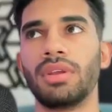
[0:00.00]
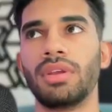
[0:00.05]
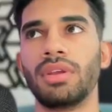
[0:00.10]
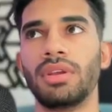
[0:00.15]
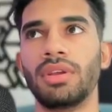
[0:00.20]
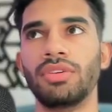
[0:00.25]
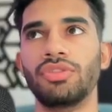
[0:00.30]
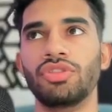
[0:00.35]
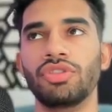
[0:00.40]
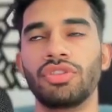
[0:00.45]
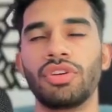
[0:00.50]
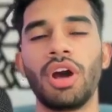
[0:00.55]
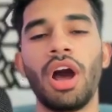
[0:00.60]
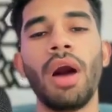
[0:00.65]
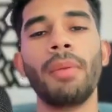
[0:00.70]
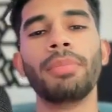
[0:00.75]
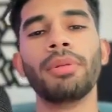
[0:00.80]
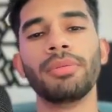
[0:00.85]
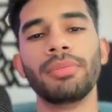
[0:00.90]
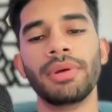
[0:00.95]
should
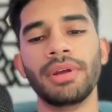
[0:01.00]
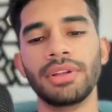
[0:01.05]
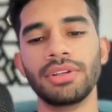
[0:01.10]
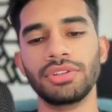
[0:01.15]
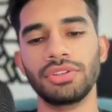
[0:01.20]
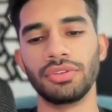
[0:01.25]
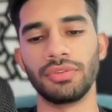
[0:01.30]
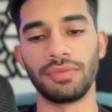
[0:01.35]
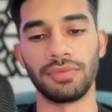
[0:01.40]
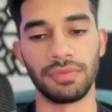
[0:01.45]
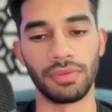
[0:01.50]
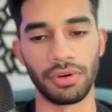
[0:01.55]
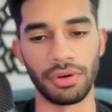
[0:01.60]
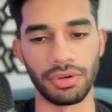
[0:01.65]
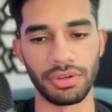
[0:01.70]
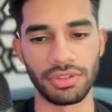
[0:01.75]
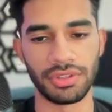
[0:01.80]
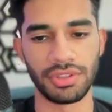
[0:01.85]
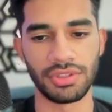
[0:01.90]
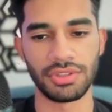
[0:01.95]
complement your
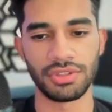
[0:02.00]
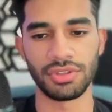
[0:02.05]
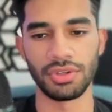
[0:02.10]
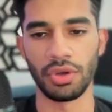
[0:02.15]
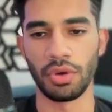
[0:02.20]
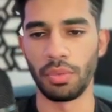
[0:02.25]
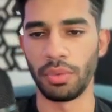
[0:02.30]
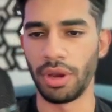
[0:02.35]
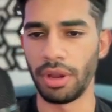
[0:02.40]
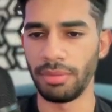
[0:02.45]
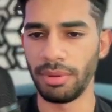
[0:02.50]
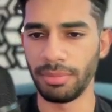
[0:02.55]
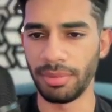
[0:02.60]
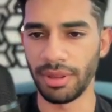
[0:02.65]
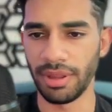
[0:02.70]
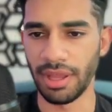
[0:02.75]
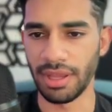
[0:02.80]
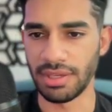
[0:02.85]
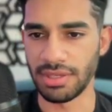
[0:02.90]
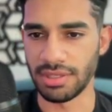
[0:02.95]
first. So what I mean
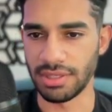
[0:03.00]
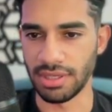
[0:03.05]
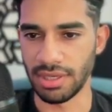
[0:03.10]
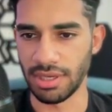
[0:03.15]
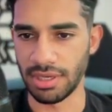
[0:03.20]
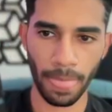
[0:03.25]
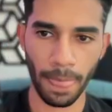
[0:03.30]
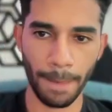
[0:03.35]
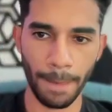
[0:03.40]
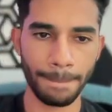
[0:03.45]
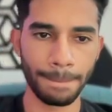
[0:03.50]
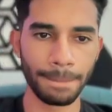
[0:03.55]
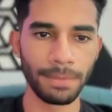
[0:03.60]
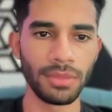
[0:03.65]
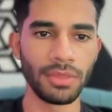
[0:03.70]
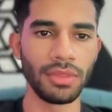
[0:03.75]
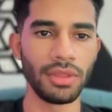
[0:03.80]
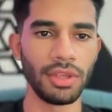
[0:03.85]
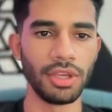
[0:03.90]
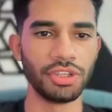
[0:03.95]
by that is this.
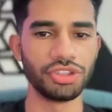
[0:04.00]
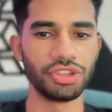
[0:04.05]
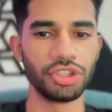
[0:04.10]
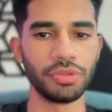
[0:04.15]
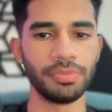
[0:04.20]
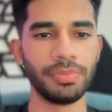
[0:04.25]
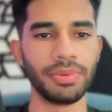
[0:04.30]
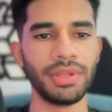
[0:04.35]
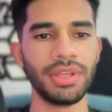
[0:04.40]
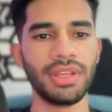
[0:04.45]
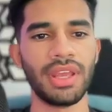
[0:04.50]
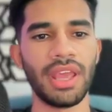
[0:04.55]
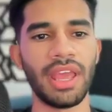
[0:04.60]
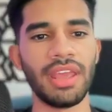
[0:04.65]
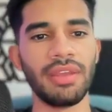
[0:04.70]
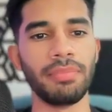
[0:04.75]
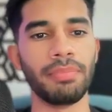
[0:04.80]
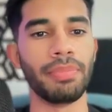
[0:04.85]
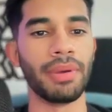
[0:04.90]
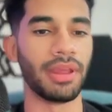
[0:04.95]
It should be
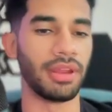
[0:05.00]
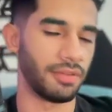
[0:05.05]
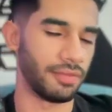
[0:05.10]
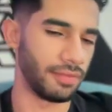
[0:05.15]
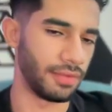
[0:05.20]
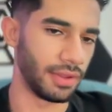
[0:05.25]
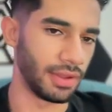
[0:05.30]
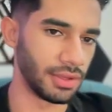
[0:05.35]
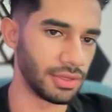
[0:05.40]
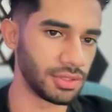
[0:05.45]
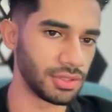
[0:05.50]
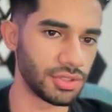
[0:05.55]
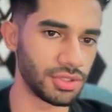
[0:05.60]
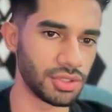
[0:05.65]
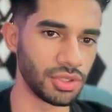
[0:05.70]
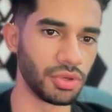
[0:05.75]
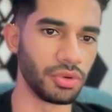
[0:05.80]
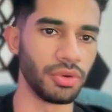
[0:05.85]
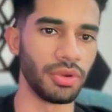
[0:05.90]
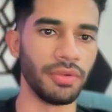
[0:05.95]
a benefit.
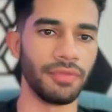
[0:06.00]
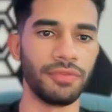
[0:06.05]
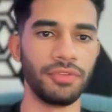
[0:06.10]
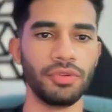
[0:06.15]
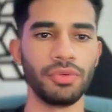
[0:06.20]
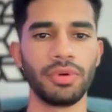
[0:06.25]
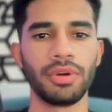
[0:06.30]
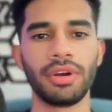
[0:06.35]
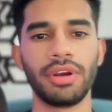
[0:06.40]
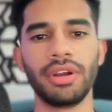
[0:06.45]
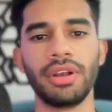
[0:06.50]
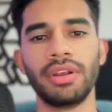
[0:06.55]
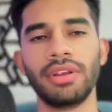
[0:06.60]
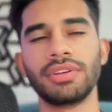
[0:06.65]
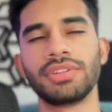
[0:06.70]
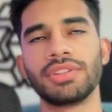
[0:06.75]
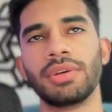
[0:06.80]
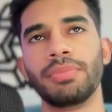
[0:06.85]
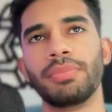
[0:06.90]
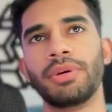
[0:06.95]
So if you are
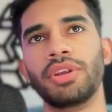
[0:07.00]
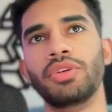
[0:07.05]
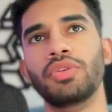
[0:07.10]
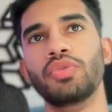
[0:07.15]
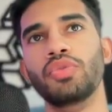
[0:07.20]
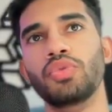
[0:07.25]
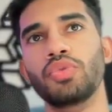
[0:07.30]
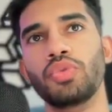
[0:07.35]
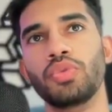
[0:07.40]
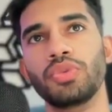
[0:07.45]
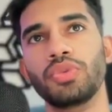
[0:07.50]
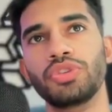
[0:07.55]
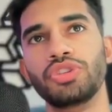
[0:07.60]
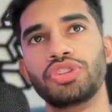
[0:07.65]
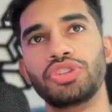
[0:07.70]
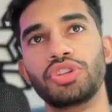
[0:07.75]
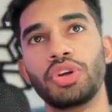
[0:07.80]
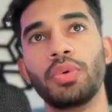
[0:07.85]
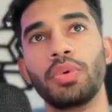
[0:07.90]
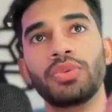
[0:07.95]
somebody who
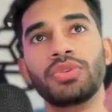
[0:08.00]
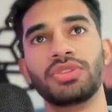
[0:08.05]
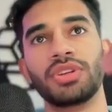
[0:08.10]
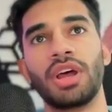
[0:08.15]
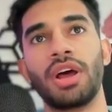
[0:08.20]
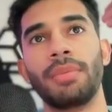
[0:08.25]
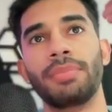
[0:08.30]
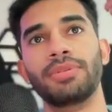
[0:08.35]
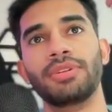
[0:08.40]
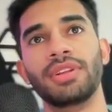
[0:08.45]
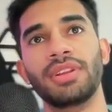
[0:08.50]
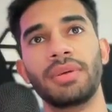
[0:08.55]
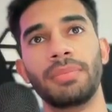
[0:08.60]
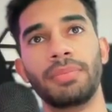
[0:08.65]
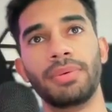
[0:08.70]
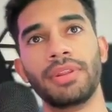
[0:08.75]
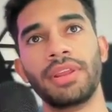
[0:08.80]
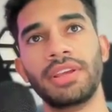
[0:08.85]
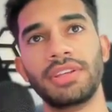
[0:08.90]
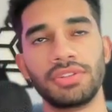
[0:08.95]
shows up to the
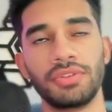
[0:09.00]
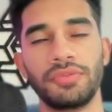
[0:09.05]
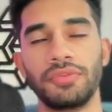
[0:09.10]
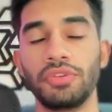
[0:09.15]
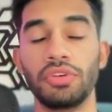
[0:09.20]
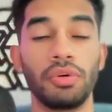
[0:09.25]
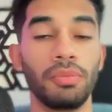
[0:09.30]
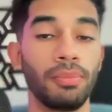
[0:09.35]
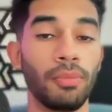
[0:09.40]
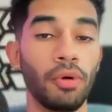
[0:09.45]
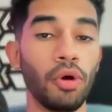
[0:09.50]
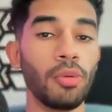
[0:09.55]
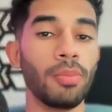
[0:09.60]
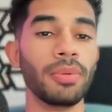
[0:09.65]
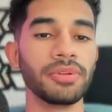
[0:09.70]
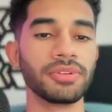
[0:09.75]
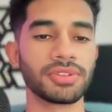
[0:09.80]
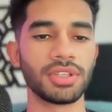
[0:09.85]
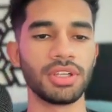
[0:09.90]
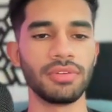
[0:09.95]
place, so if you're a
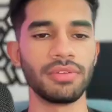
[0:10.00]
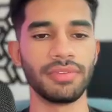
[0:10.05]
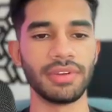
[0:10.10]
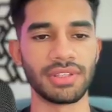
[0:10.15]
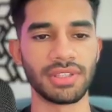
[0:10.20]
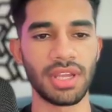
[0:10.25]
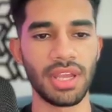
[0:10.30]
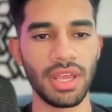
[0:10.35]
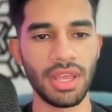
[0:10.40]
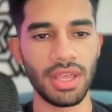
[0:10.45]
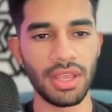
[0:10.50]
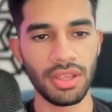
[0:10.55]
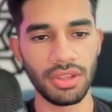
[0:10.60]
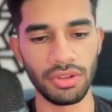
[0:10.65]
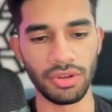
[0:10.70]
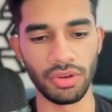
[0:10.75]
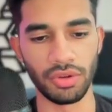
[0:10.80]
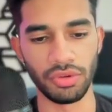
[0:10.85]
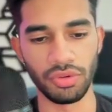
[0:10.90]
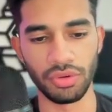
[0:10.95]
mobile service,
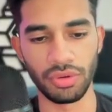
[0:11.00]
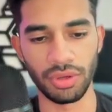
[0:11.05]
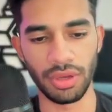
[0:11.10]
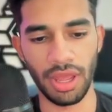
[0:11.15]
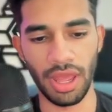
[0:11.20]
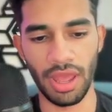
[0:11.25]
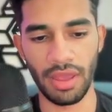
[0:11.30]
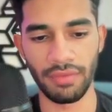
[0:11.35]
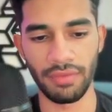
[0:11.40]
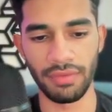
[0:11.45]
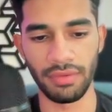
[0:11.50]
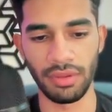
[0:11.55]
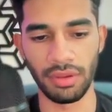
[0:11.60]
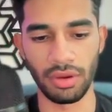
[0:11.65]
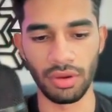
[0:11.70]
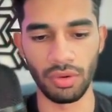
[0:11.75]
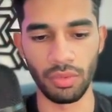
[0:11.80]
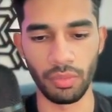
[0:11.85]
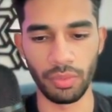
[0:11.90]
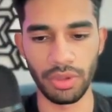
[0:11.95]
you could have
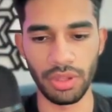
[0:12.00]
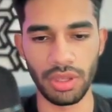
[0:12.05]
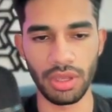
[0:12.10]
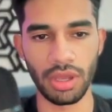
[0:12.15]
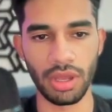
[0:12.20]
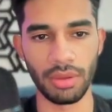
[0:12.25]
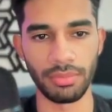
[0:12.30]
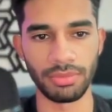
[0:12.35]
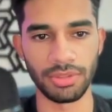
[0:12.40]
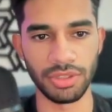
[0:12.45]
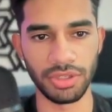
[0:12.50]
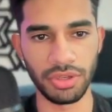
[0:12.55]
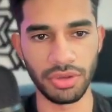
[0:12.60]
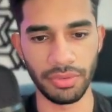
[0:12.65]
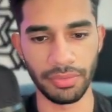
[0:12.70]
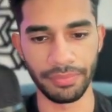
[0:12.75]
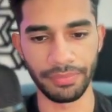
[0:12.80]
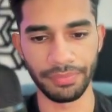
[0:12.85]
here, we come to you.